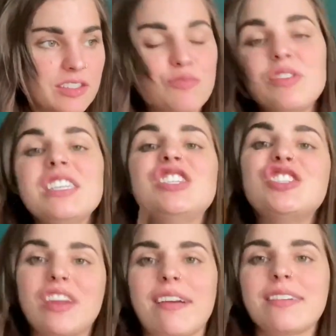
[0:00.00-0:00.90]
really
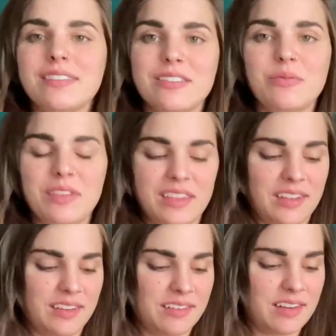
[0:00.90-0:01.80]
shares with
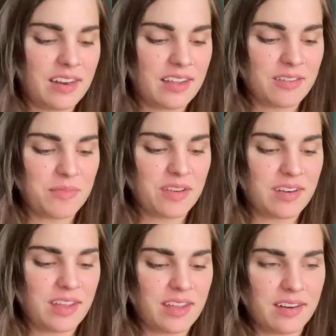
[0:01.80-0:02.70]
the knitting
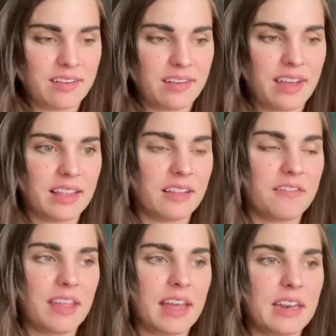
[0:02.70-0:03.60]
community, and I love that.